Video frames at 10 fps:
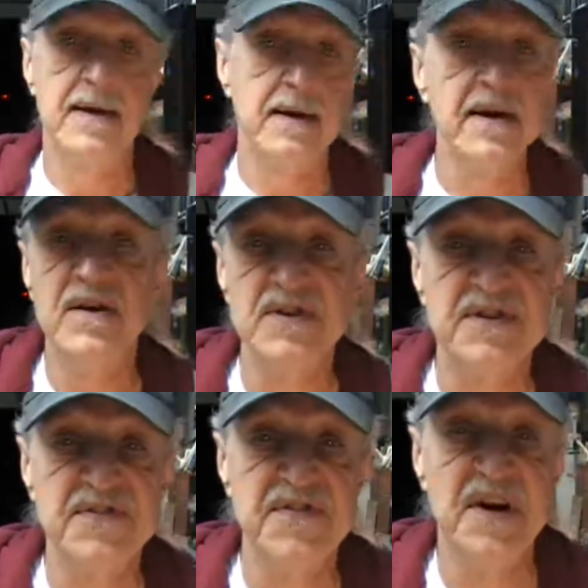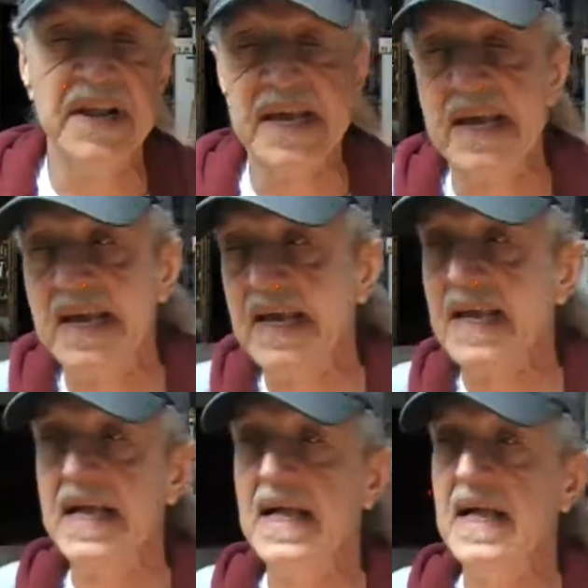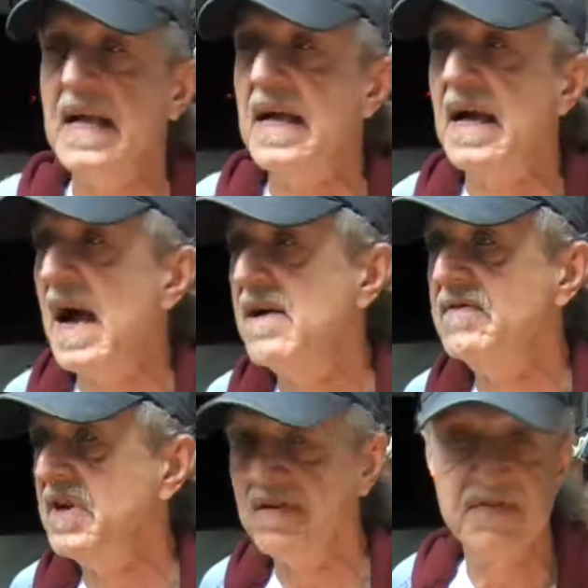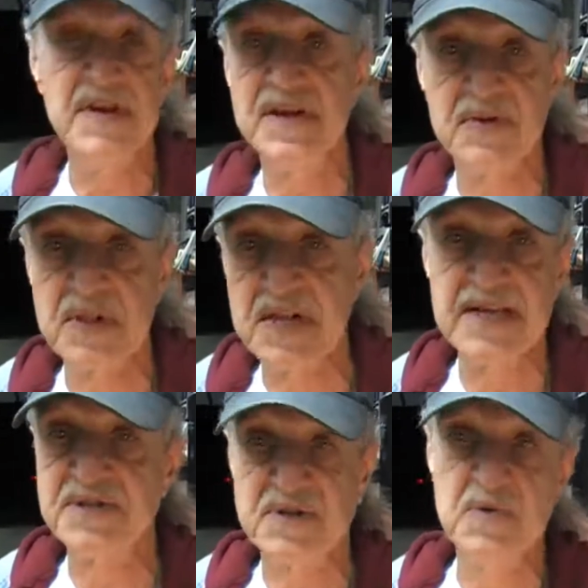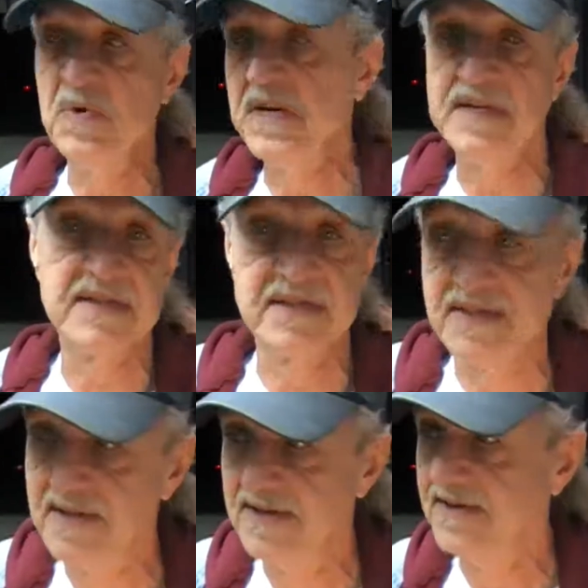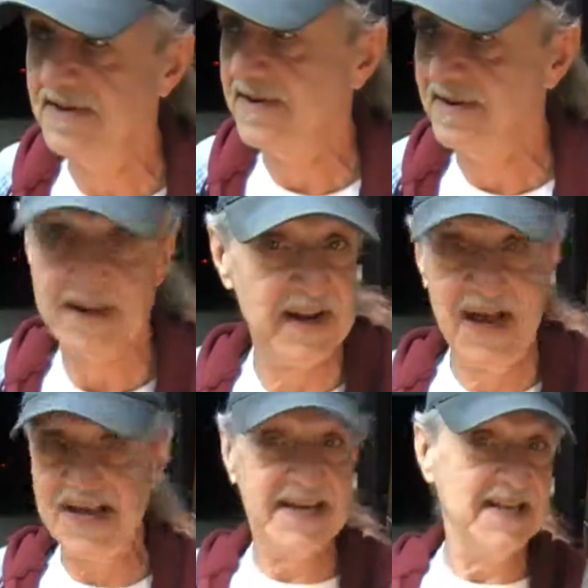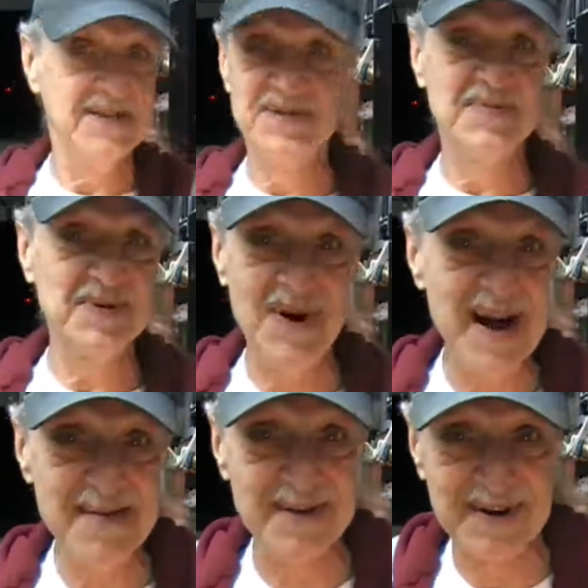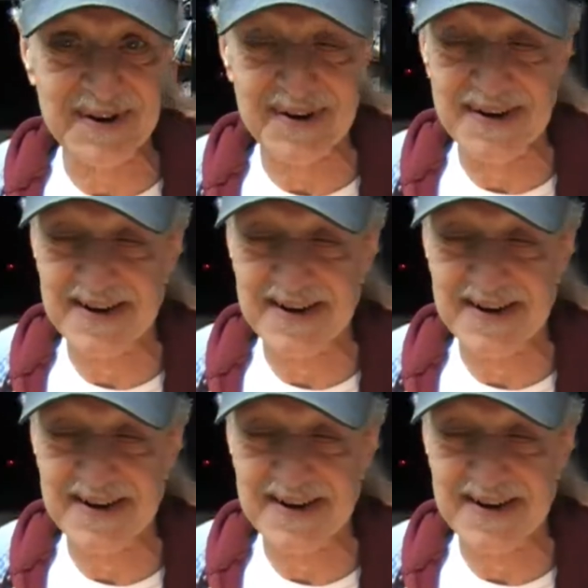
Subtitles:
You know, it's funny. I haven't done a video in the last 2 weeks, and I get a subscriber.